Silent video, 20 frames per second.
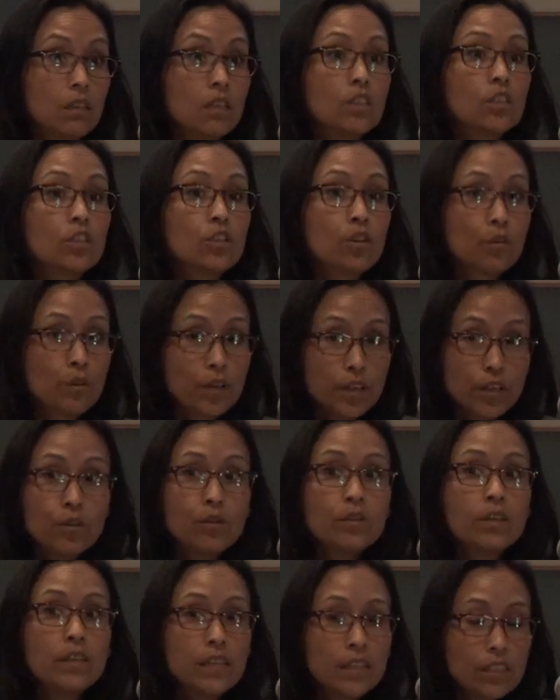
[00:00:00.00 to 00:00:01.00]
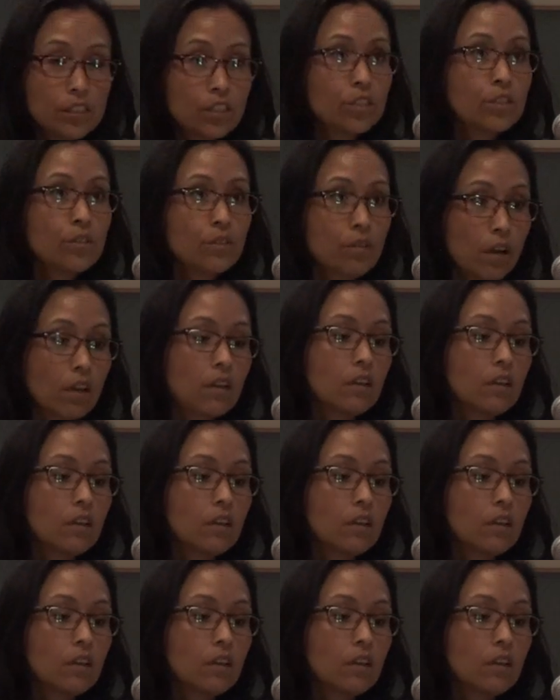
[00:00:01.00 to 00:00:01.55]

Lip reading: So you need to,